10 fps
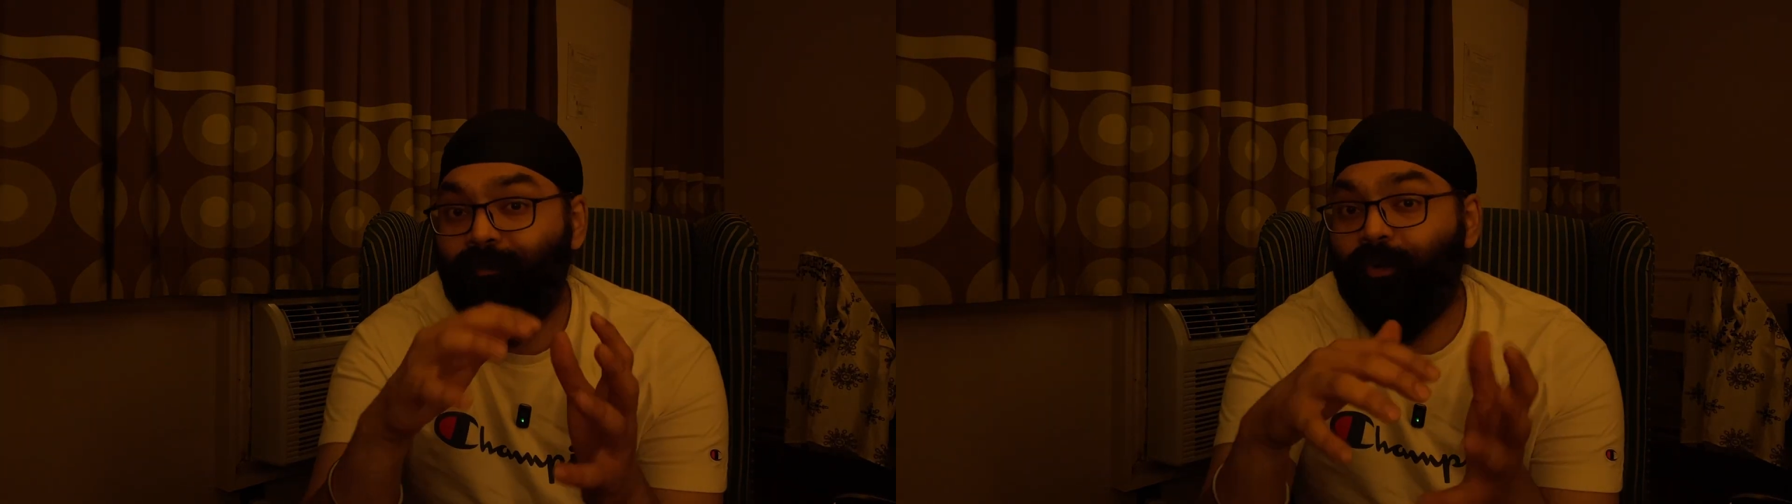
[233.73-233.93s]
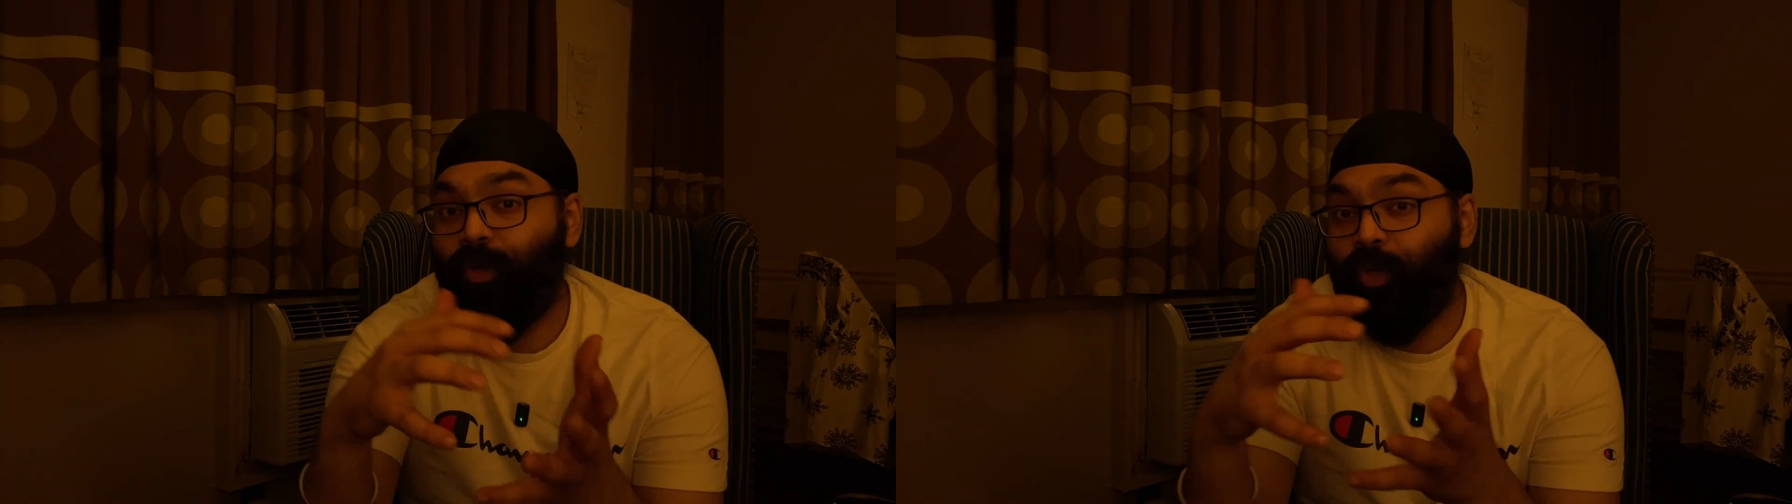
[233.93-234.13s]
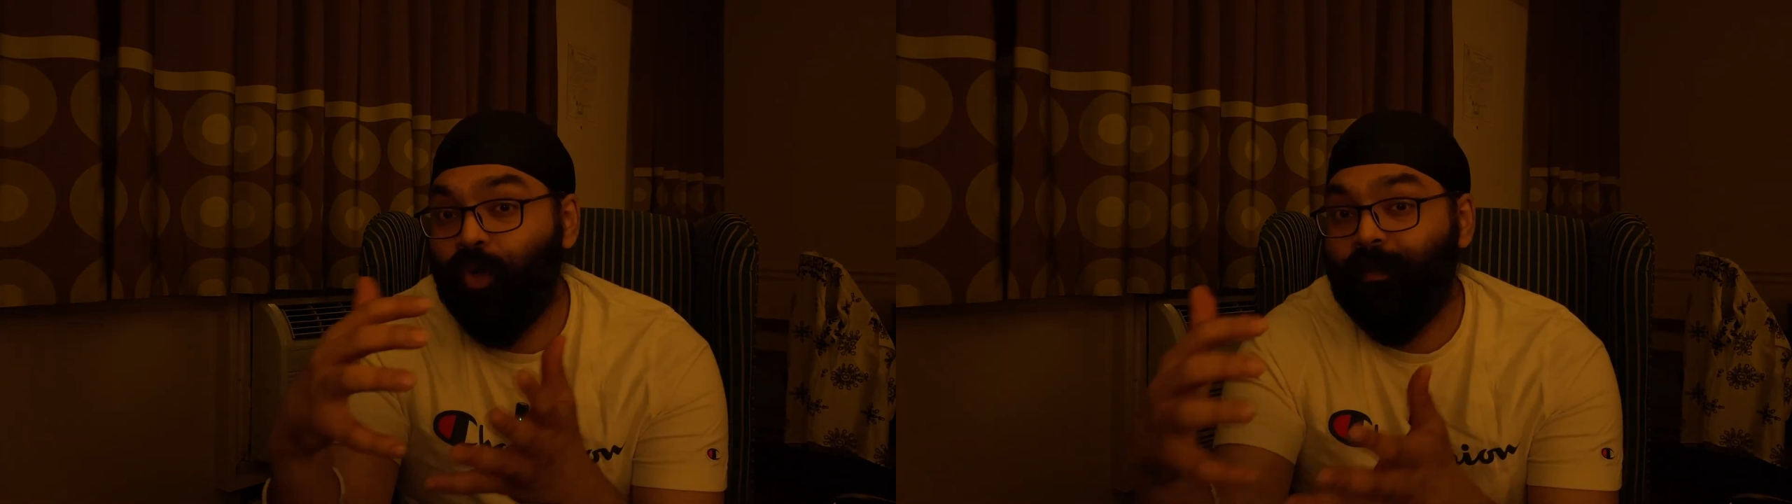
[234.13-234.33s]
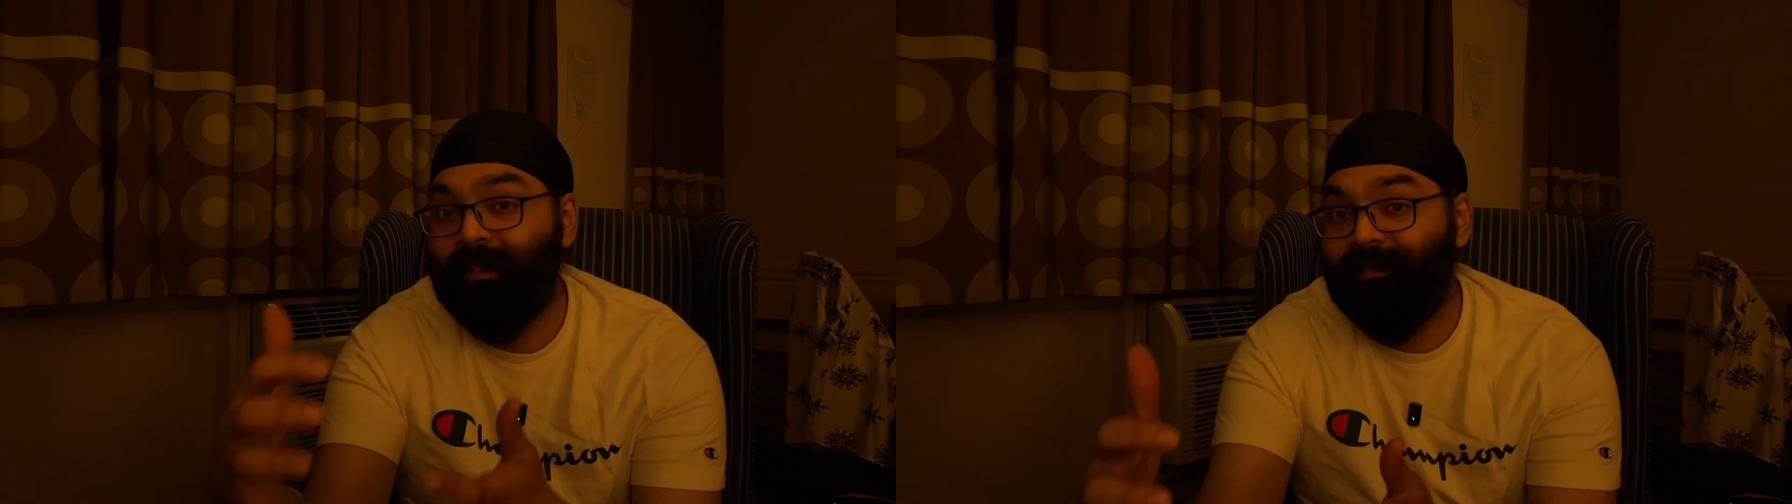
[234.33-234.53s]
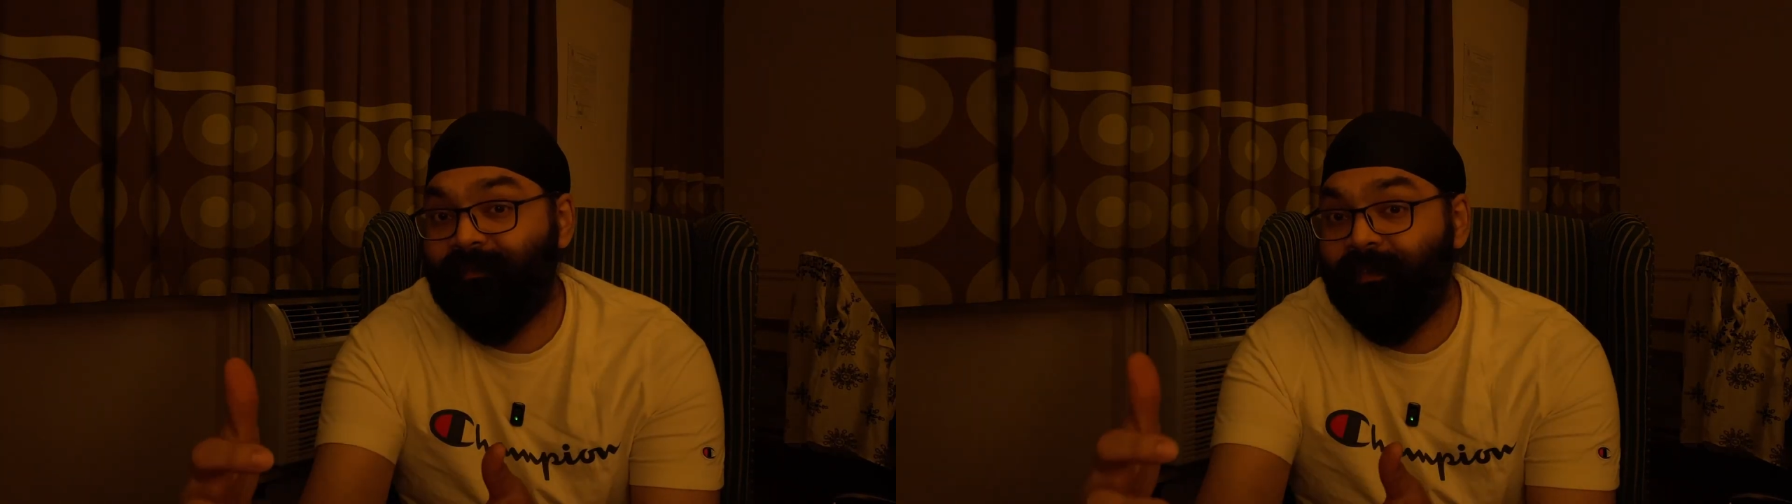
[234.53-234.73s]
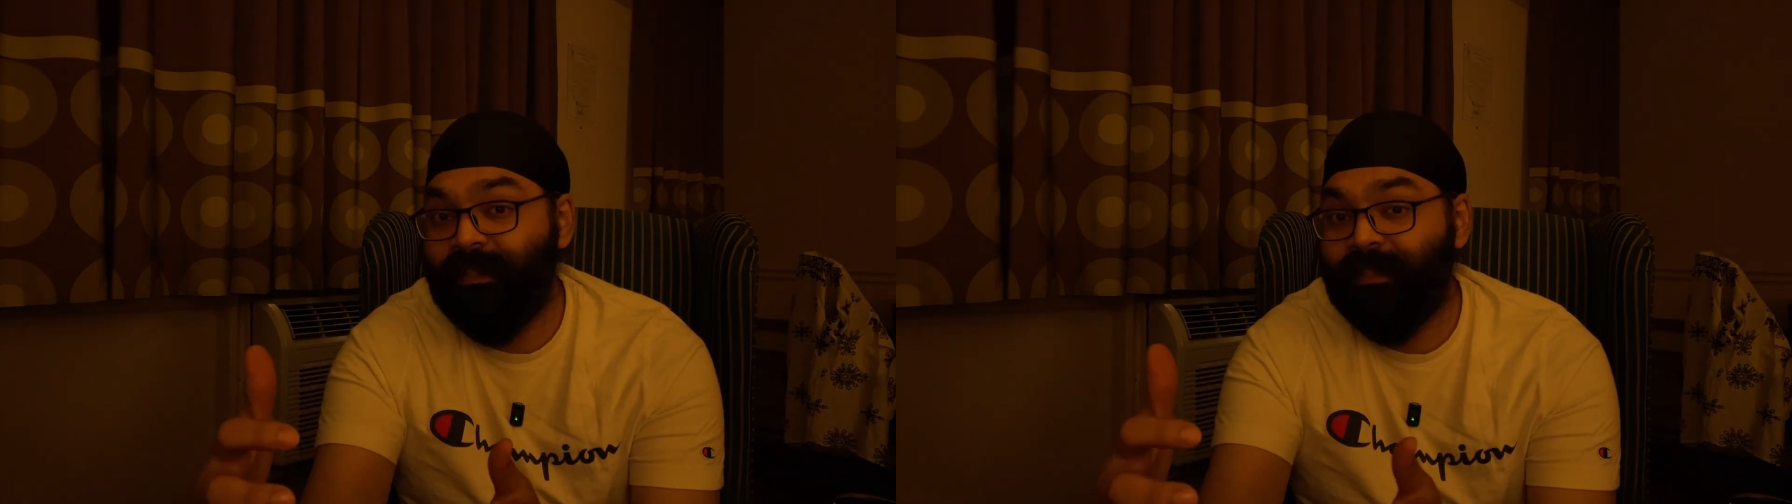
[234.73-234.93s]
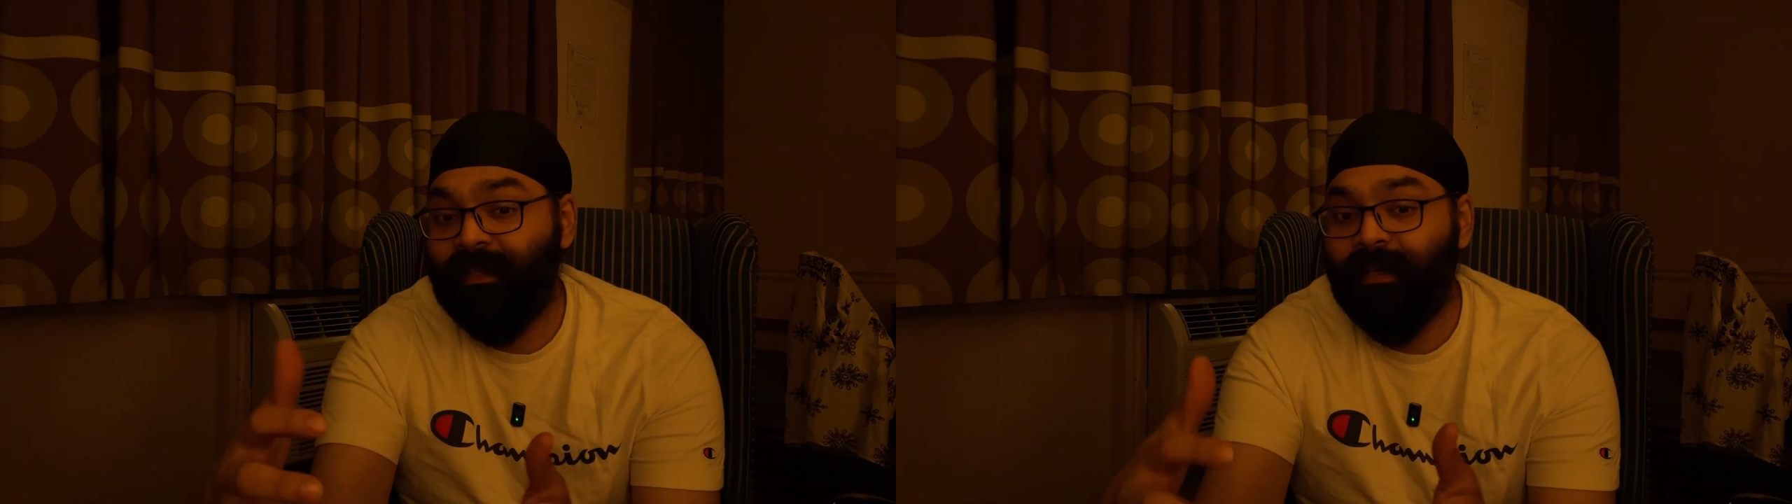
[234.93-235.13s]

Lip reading: for humans first,